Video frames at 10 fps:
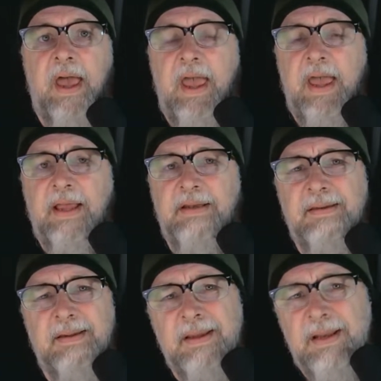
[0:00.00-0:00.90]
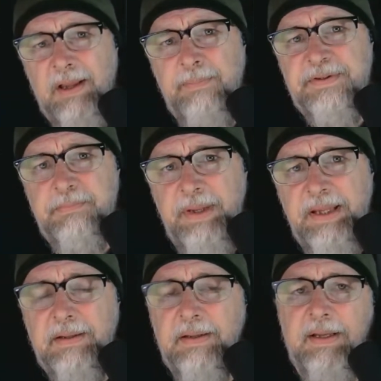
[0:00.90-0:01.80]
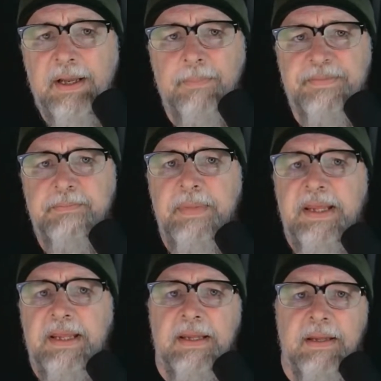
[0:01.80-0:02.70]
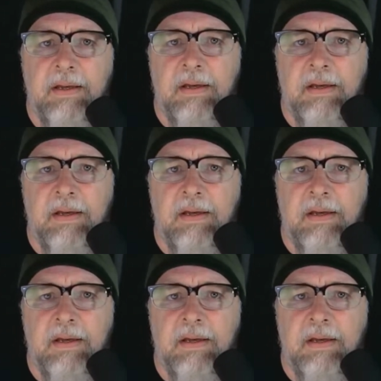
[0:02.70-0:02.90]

And it helps me. It helps me